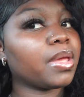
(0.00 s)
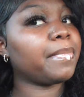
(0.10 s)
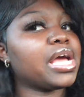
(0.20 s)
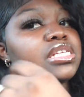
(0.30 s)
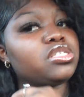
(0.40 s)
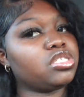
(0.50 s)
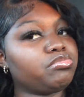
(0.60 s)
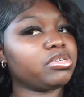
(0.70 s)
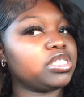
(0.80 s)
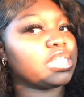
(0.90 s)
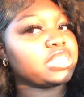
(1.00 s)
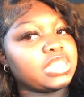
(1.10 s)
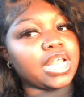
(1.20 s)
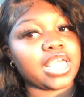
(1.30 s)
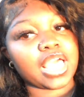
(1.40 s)
Passenger princess
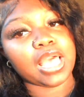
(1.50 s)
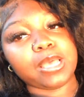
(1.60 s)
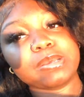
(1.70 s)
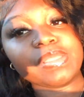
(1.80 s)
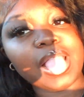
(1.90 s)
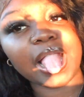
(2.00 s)
today, y'all.